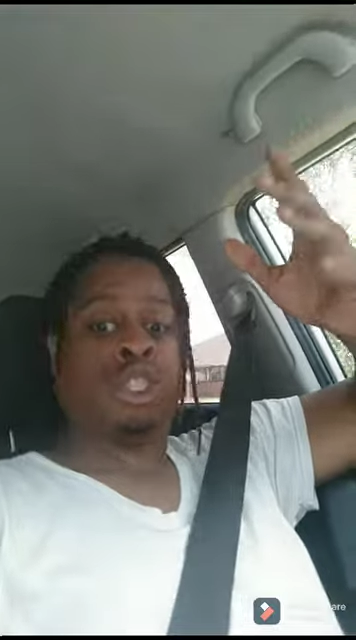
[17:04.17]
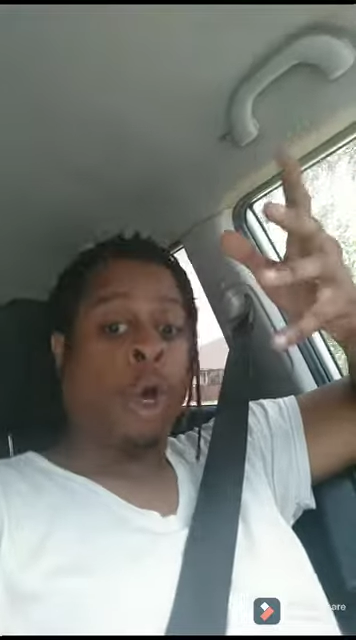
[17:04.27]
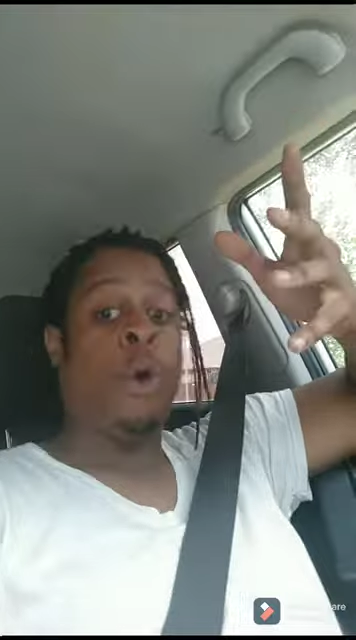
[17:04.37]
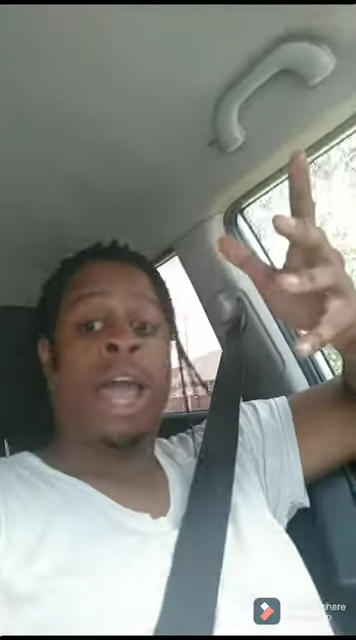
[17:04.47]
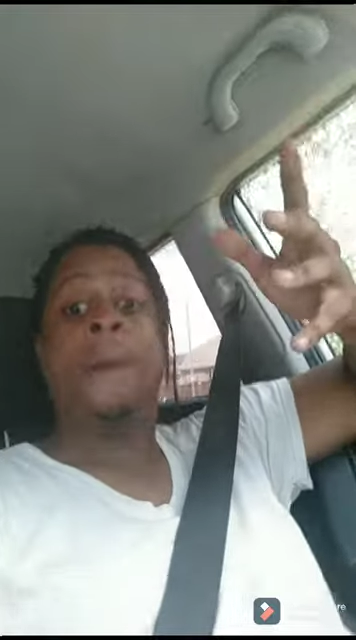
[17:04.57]

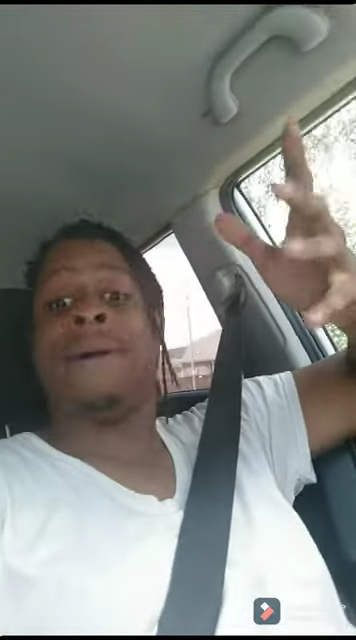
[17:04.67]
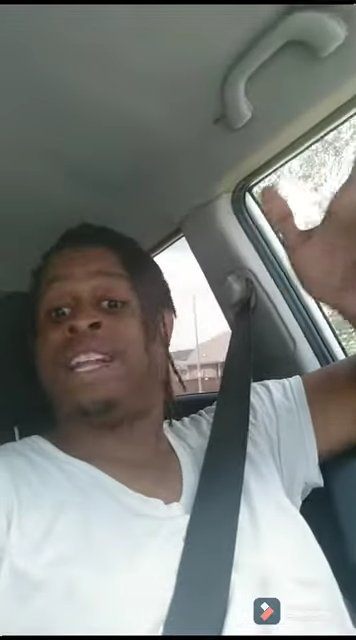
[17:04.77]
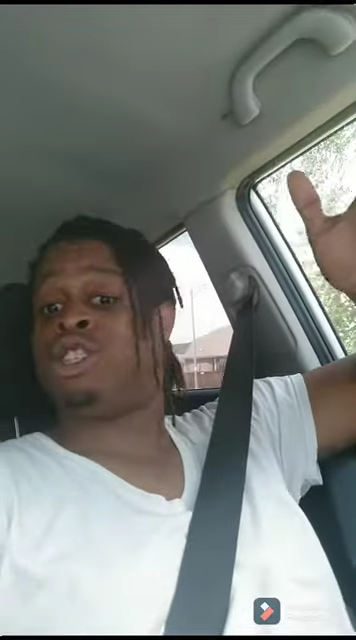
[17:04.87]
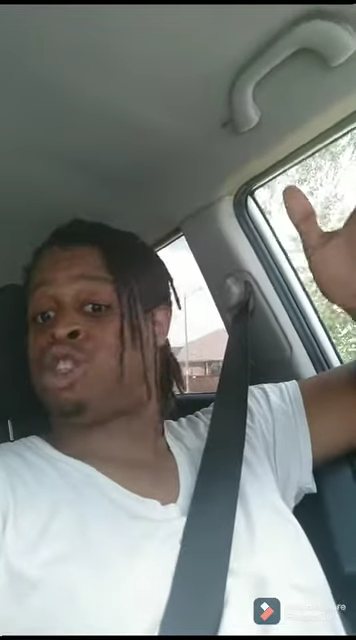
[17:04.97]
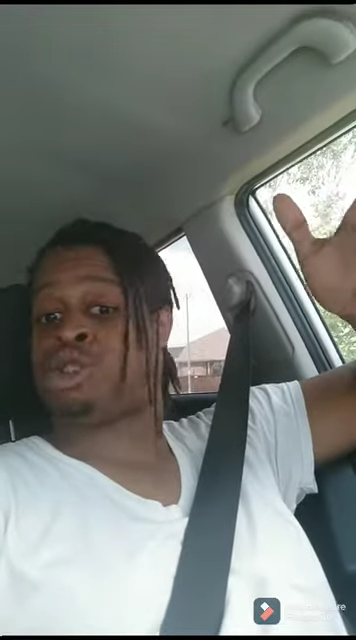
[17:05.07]
to him
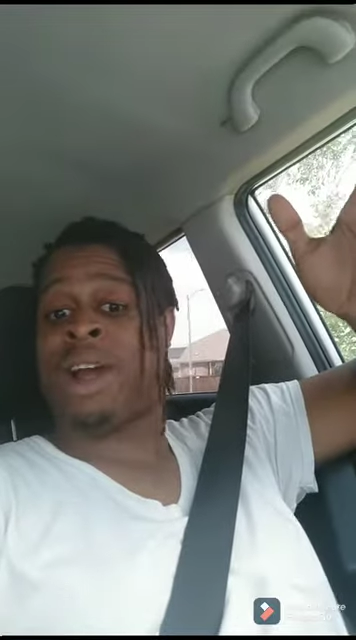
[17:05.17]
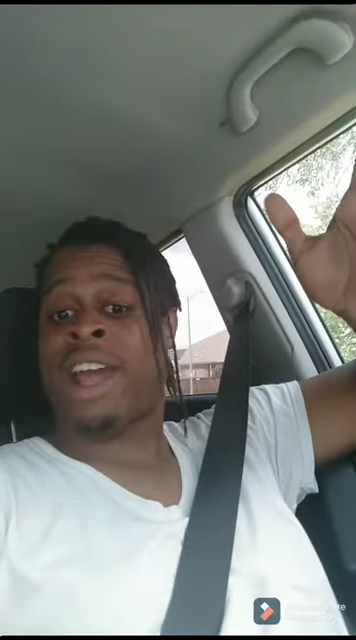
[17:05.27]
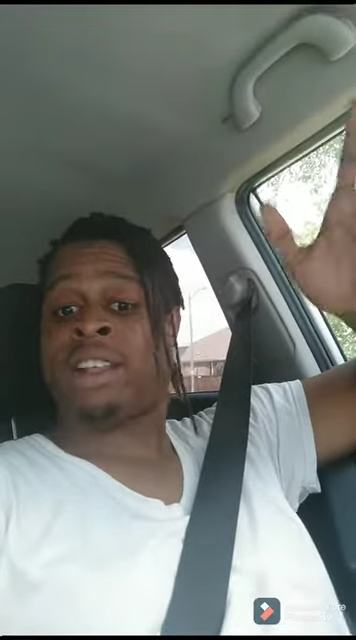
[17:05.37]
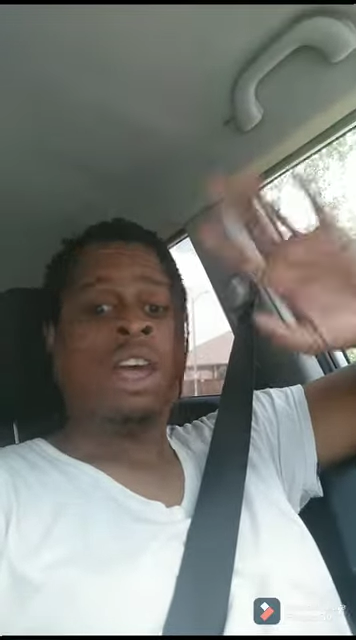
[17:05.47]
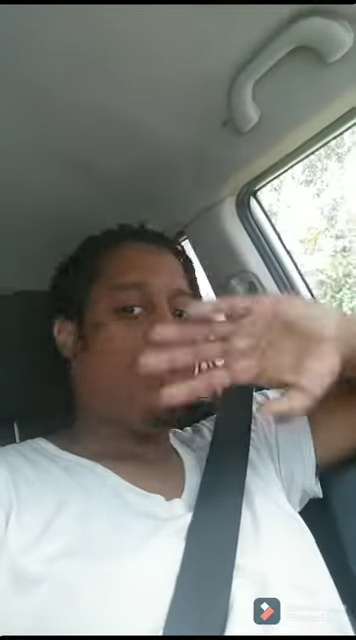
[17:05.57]
in
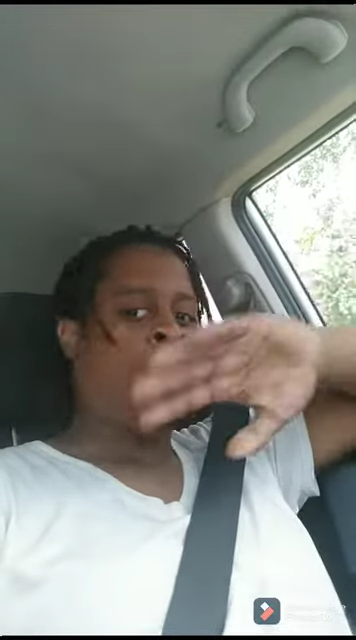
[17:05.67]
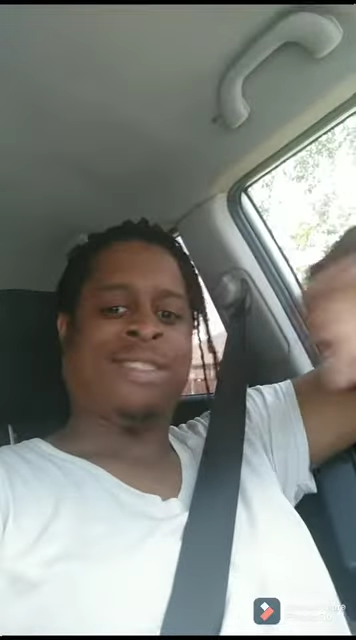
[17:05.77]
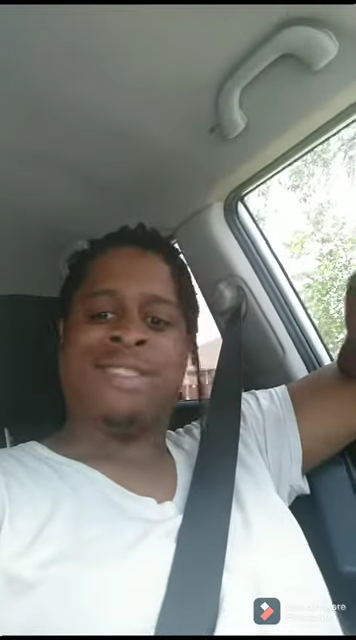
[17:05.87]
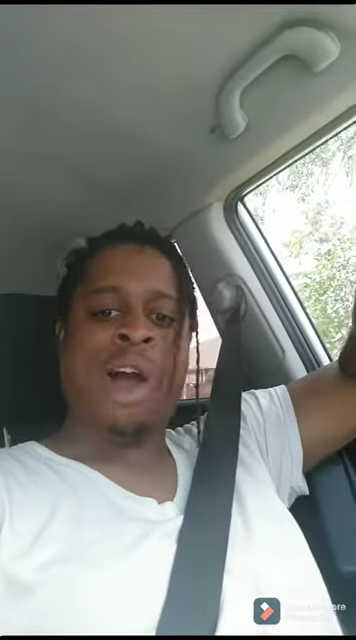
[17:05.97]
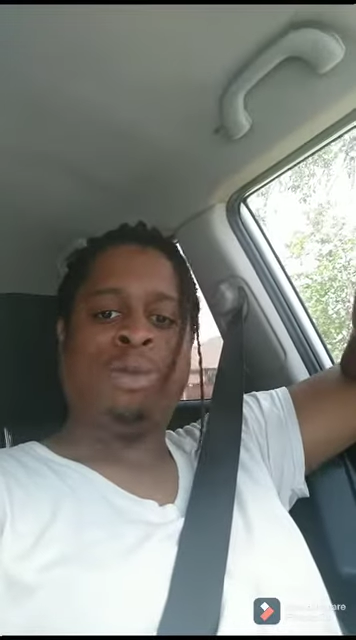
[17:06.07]
strength
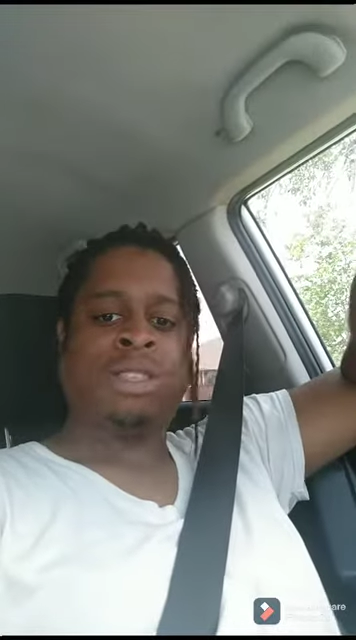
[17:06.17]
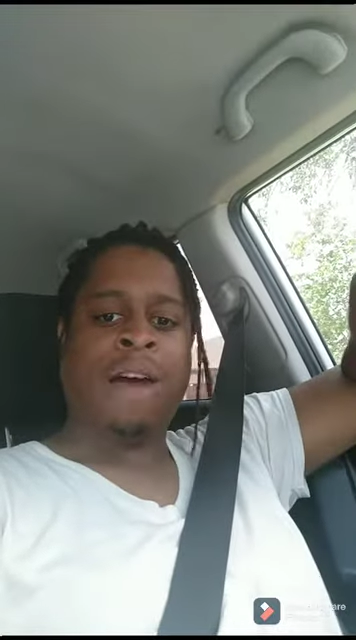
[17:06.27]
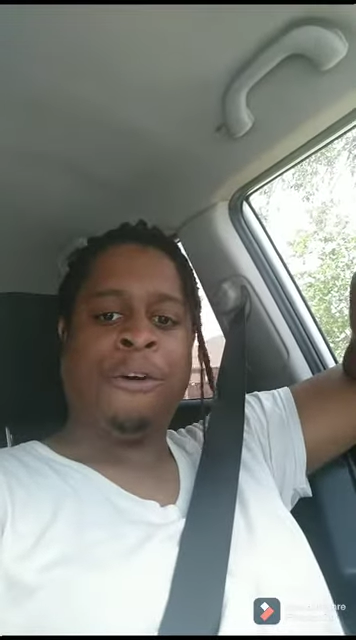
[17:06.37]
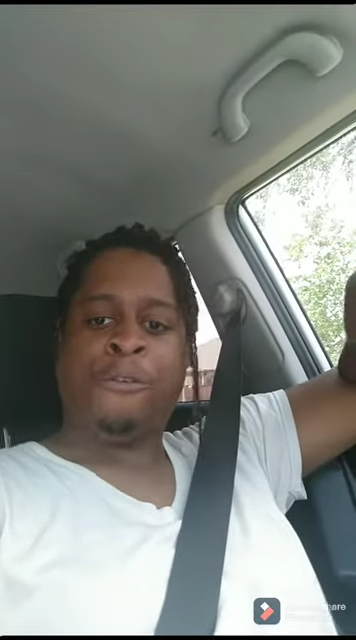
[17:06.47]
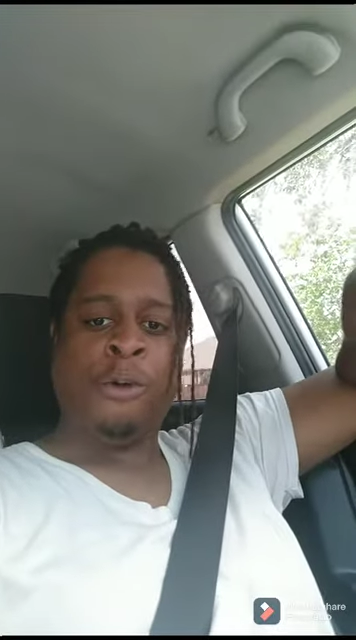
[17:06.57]
with no
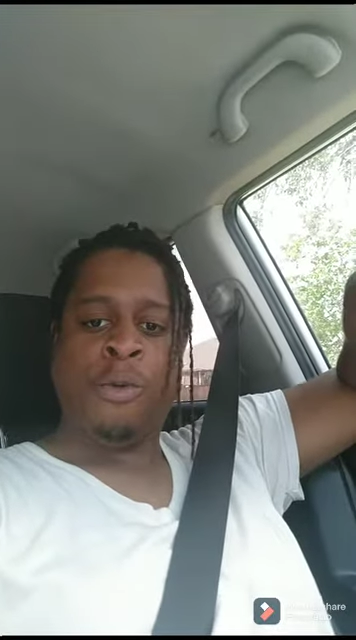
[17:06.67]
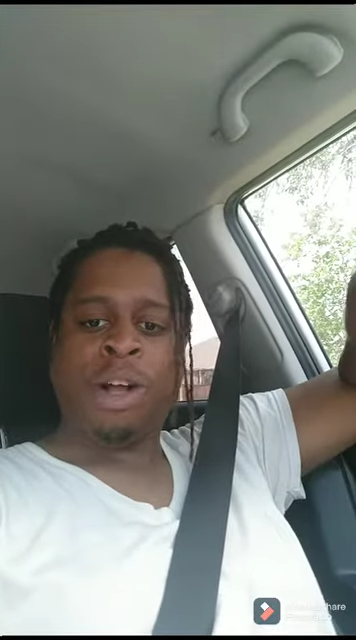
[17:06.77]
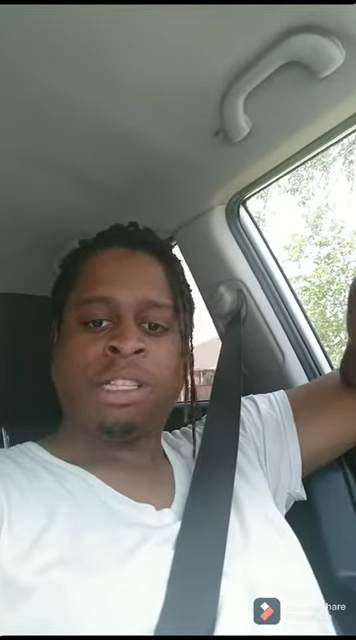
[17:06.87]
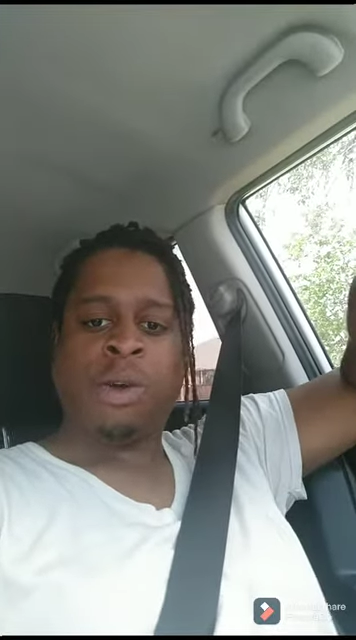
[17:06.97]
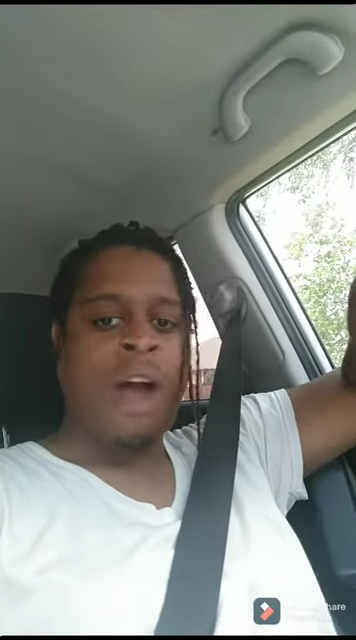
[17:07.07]
devil fruit
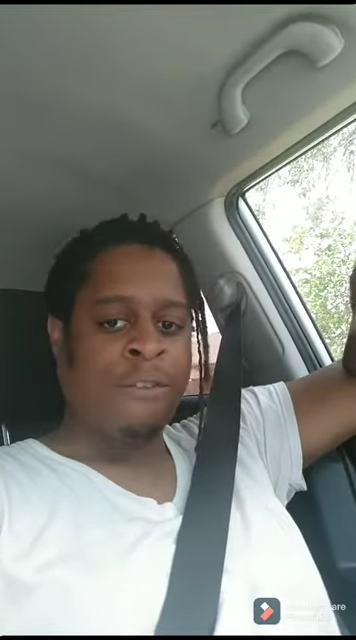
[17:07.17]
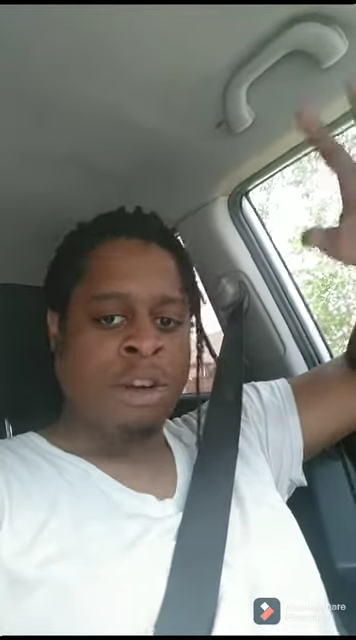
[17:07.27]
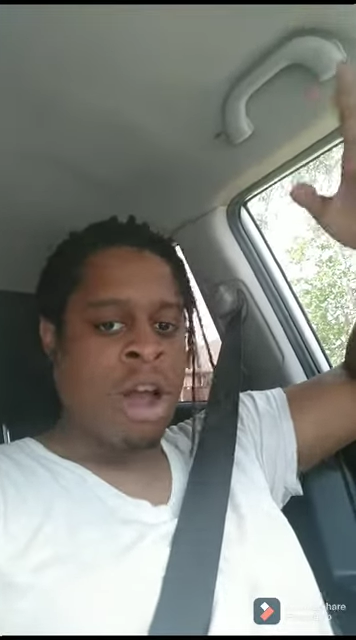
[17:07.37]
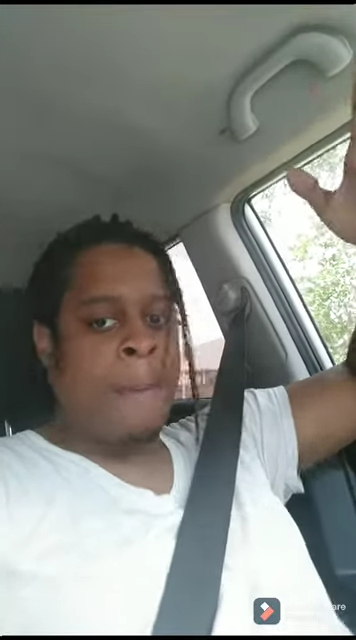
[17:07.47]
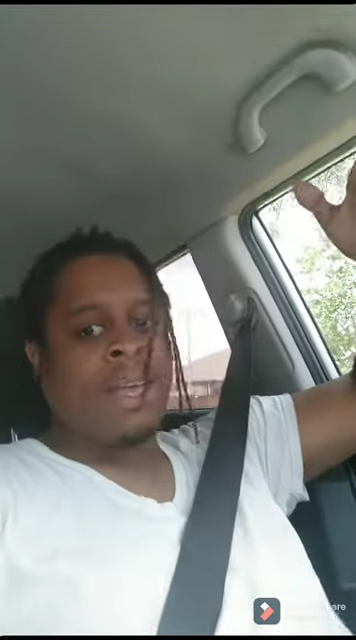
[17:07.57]
whatsoever